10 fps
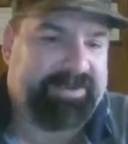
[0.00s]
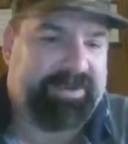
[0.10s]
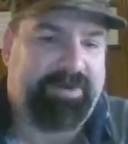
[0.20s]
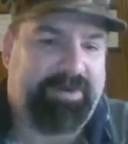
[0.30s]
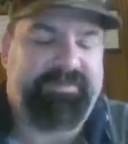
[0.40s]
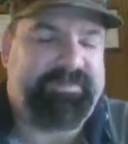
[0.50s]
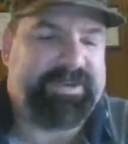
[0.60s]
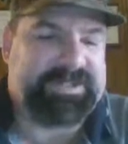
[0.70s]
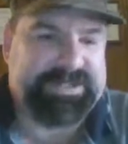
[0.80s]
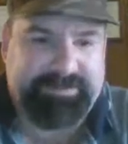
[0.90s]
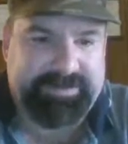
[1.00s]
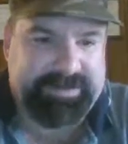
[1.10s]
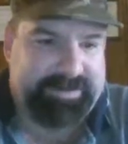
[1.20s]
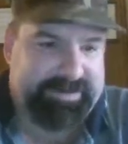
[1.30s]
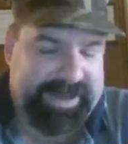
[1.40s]
going fishing with
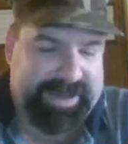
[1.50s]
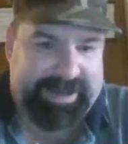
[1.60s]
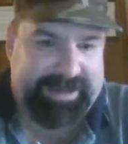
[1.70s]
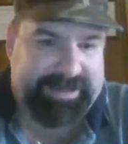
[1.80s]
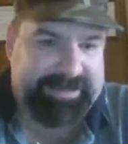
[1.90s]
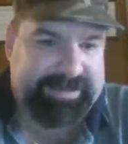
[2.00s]
their dad.